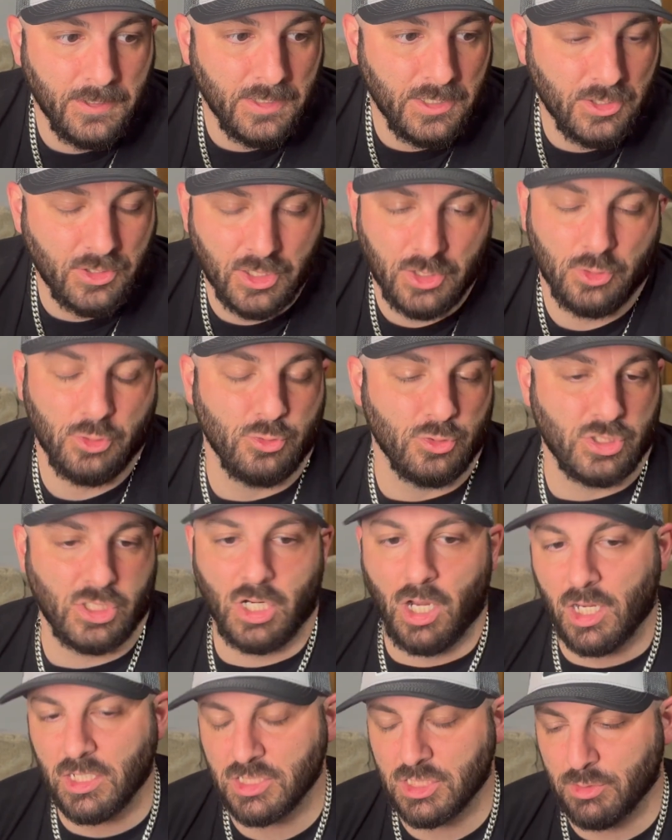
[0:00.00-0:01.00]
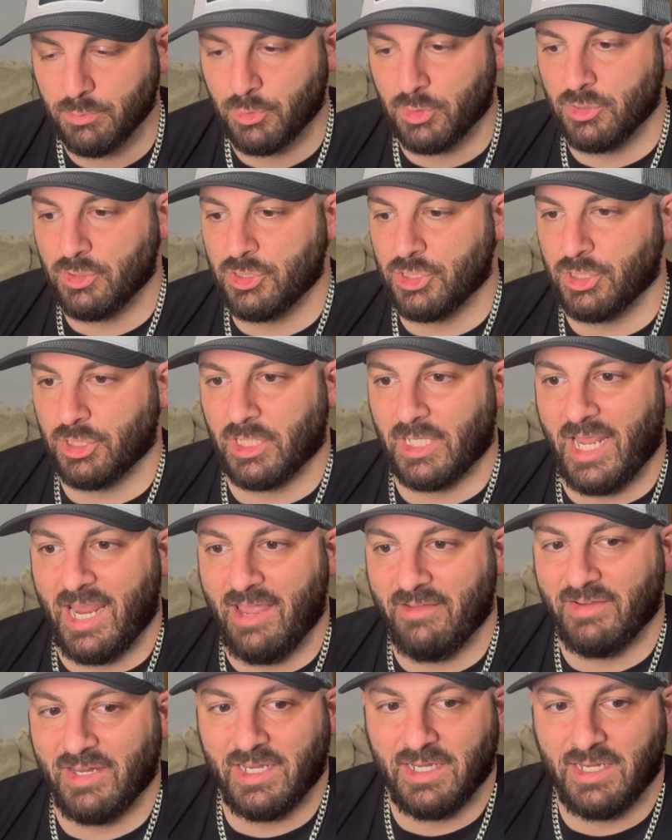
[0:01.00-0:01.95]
You're going to lose customers. You're going to have